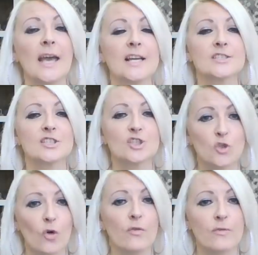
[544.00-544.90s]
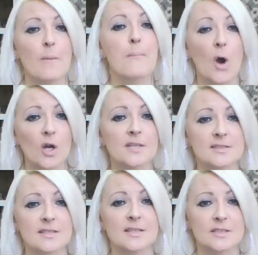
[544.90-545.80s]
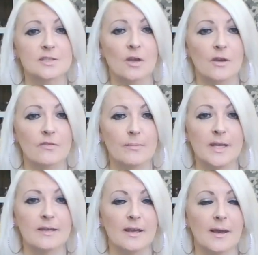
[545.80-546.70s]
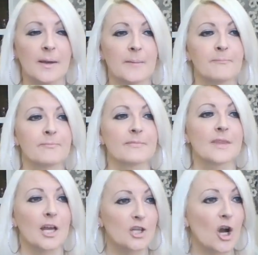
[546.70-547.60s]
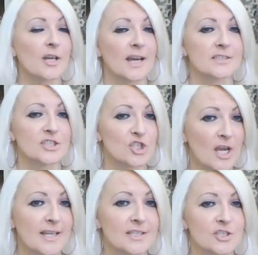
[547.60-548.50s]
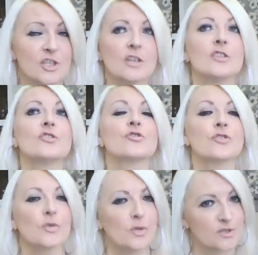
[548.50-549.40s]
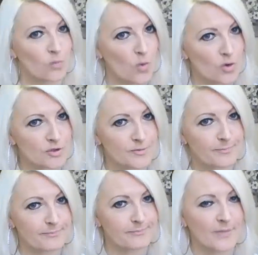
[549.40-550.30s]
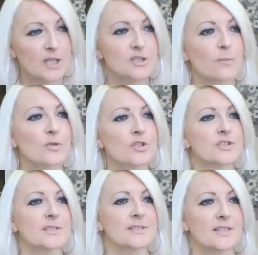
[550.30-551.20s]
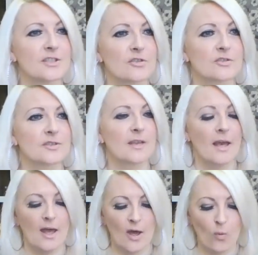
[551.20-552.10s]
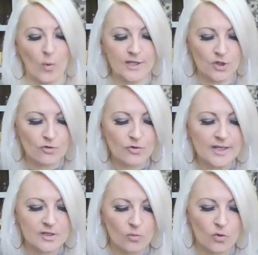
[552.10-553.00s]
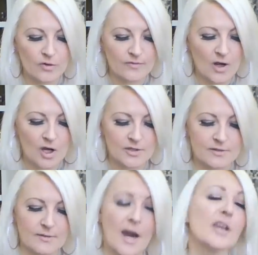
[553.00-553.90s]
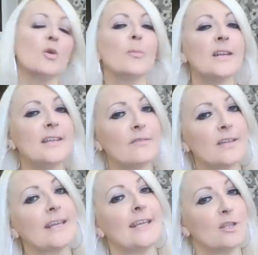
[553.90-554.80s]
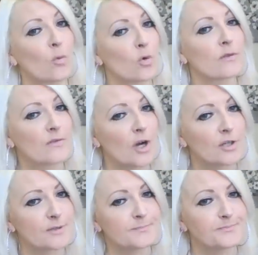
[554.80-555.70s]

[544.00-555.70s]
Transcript: had stuff, poison inside of me that God had to change through his word. So brothers and sisters, when you read the word of God, are you believing in the word of God?